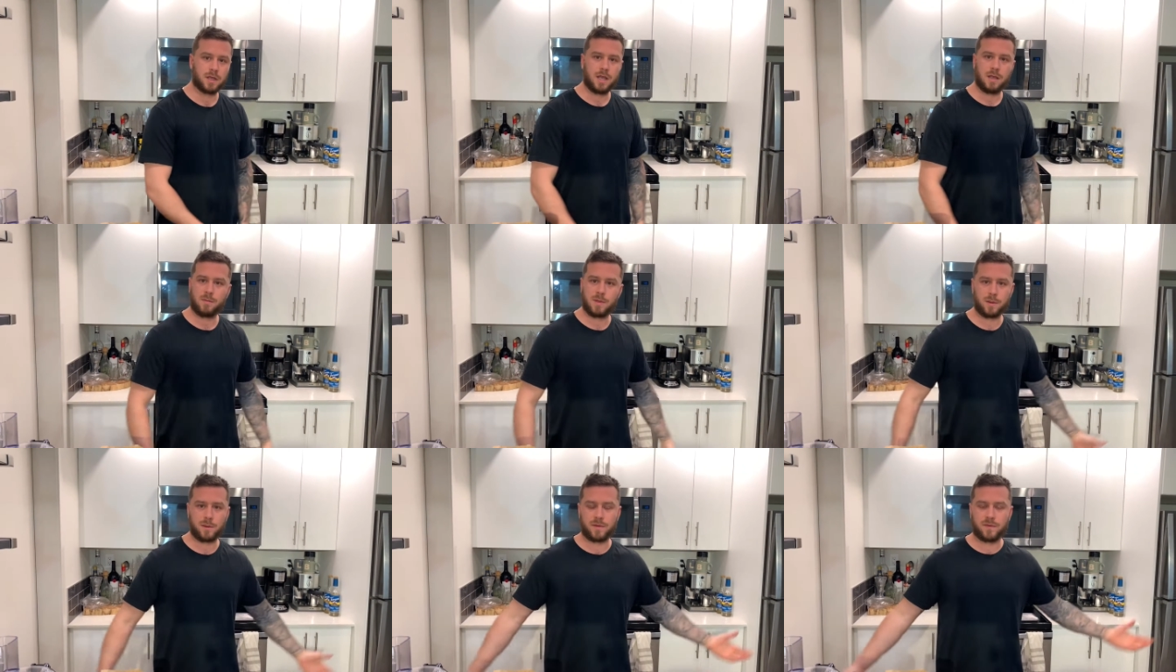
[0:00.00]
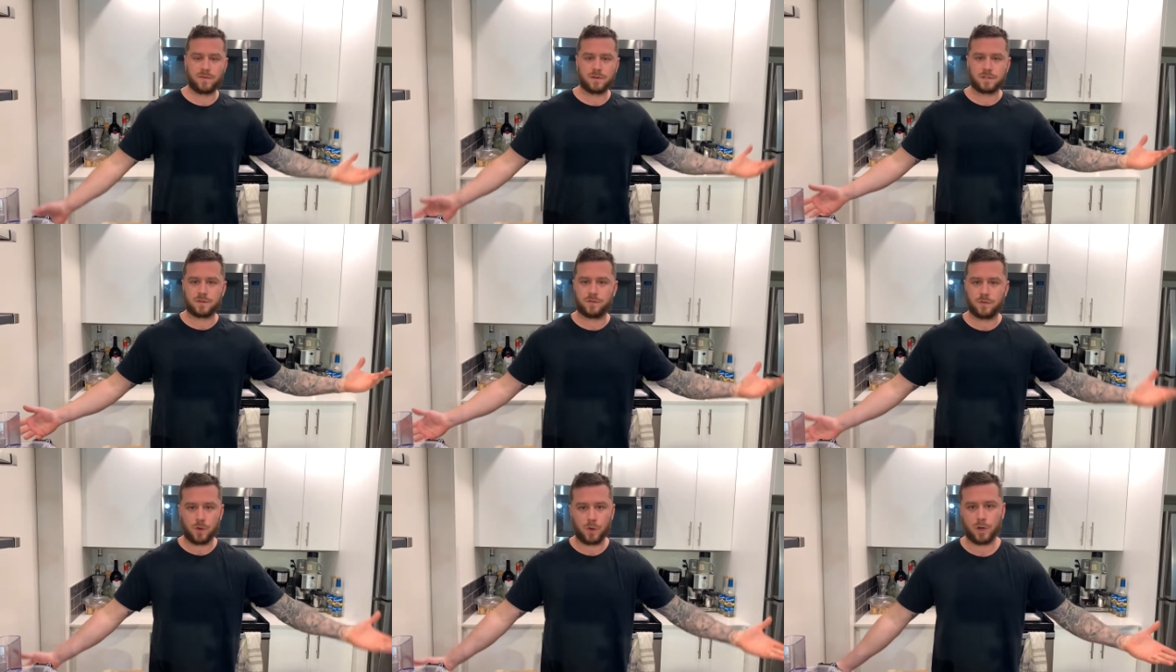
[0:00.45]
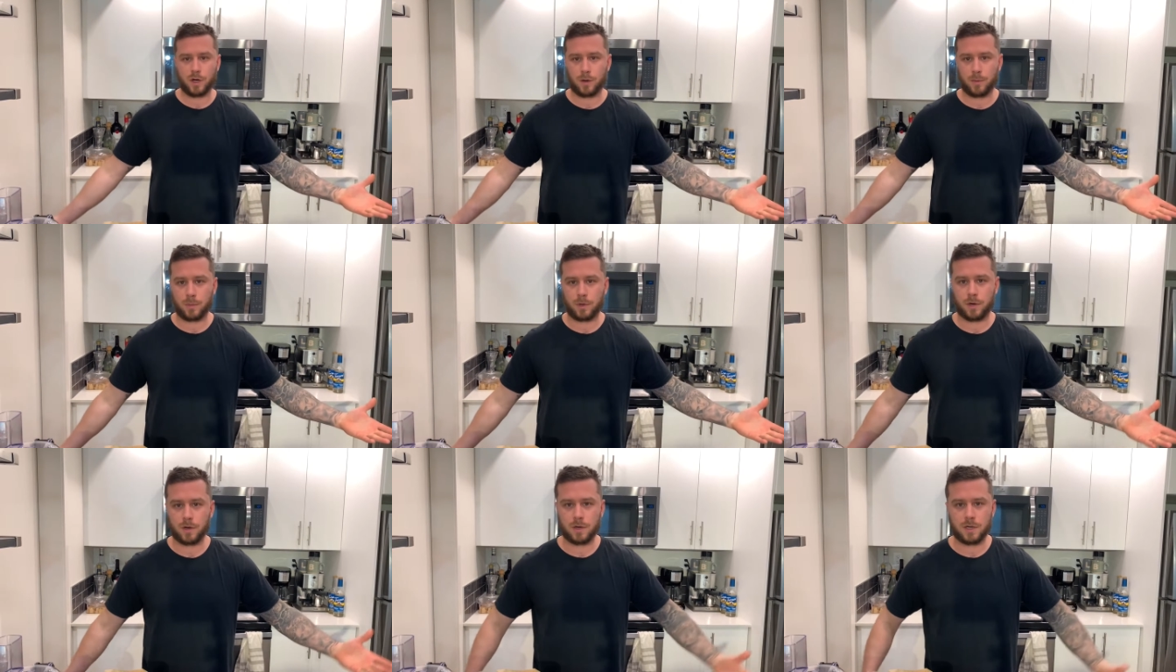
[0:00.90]
maybe even his phone
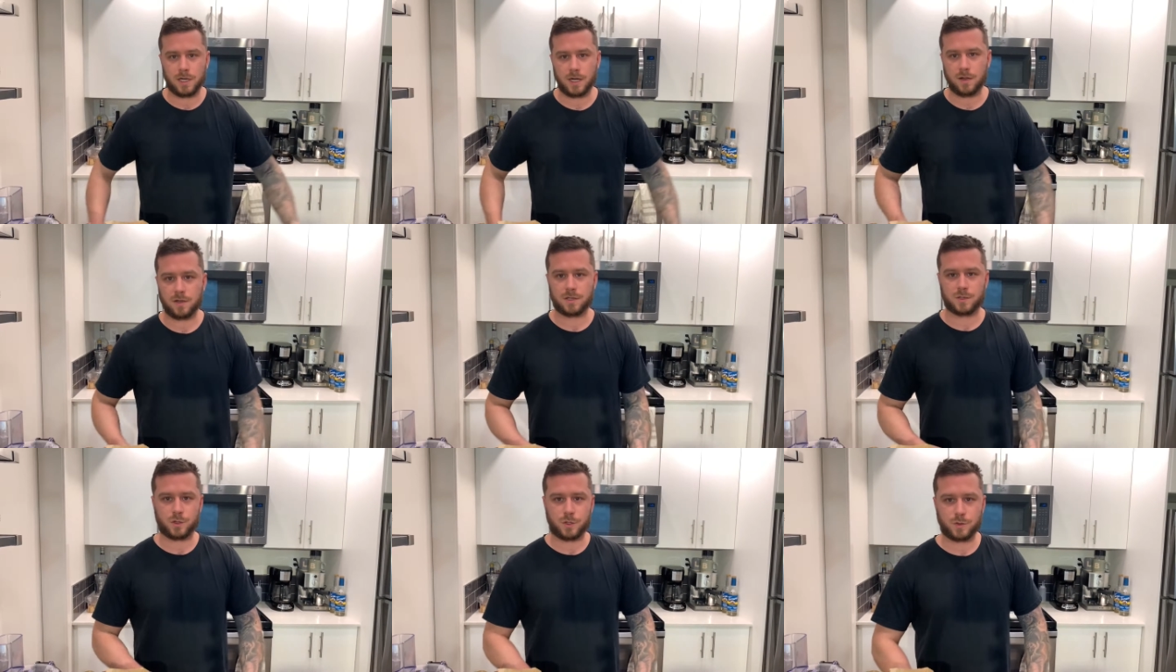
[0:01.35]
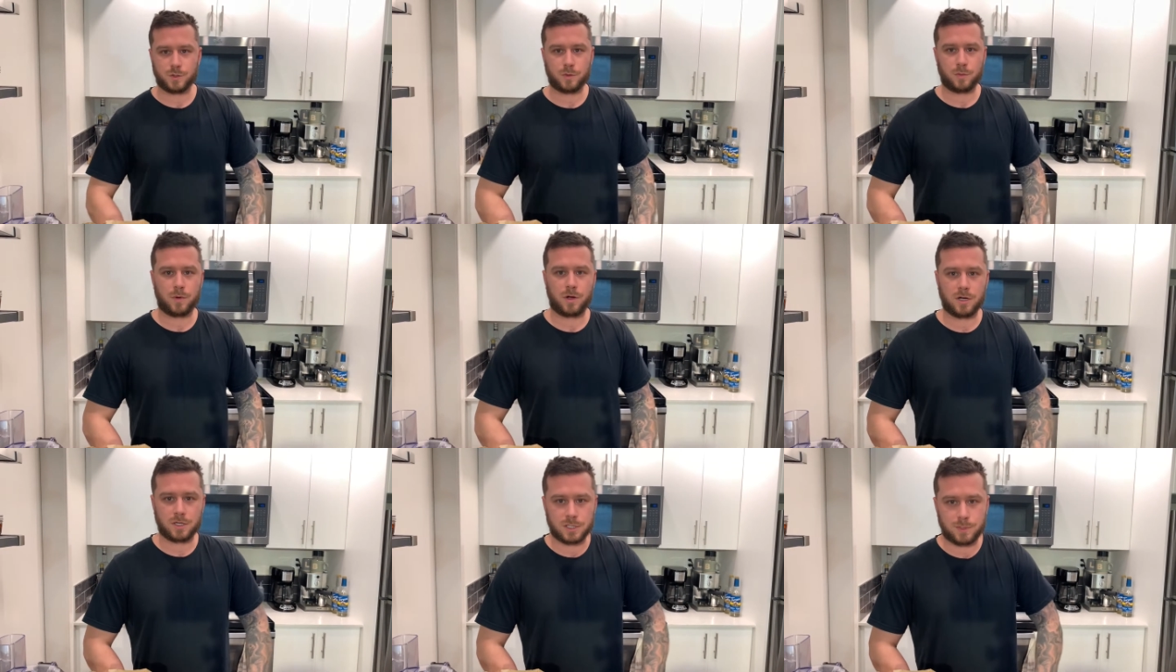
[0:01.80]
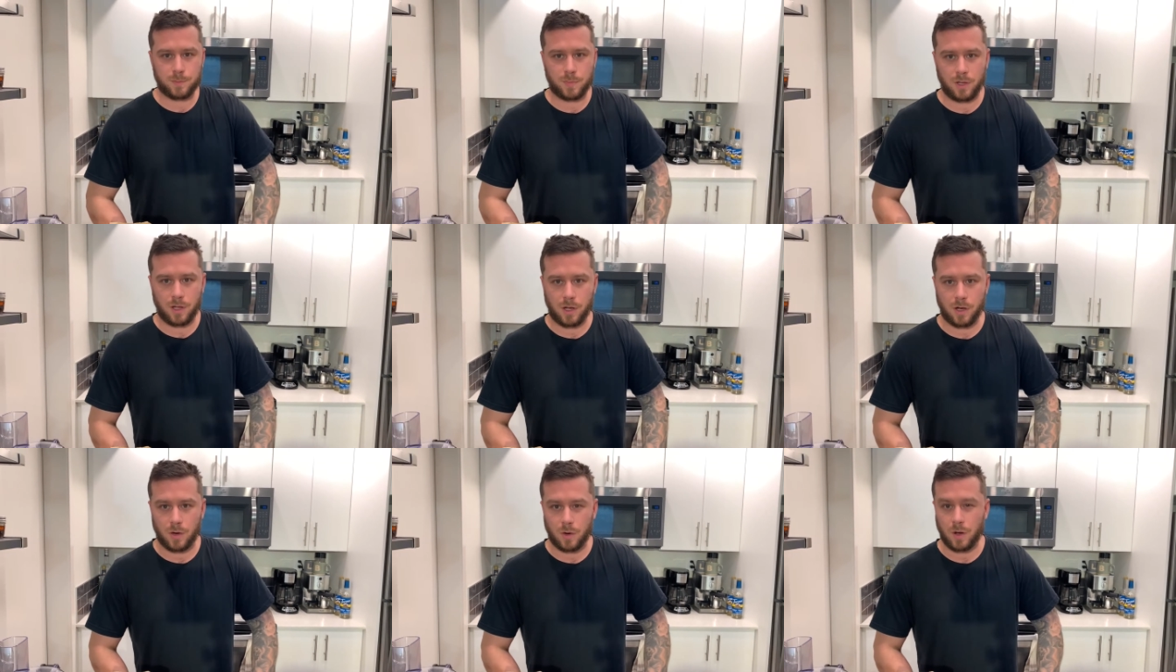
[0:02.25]
number down in the description box
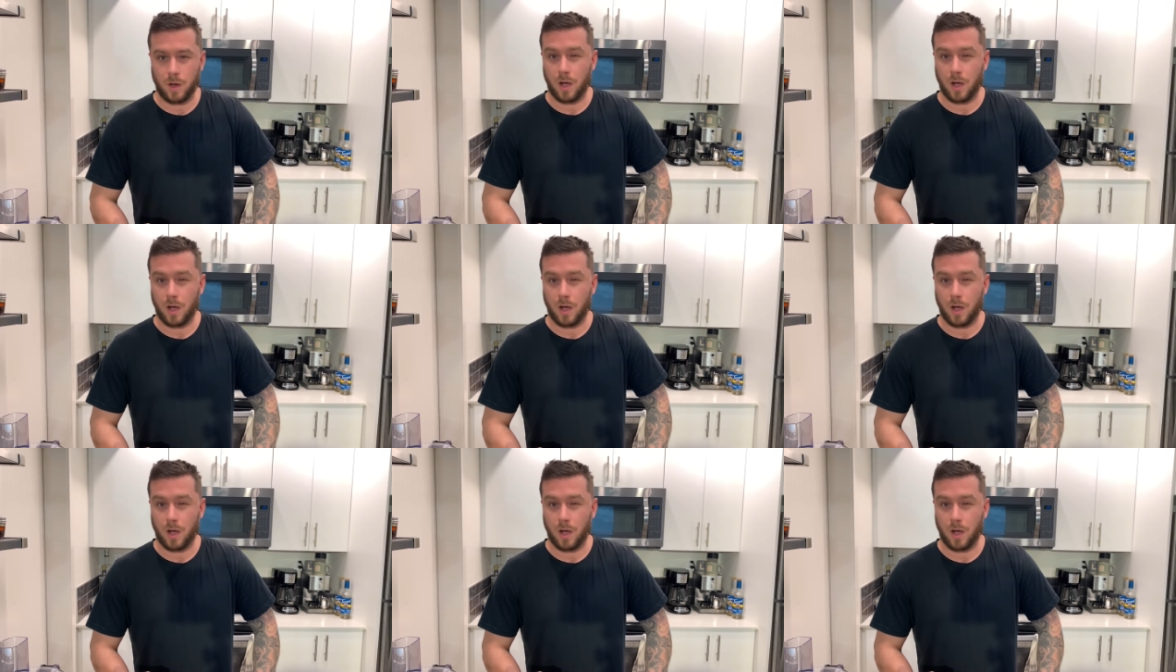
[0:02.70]
below.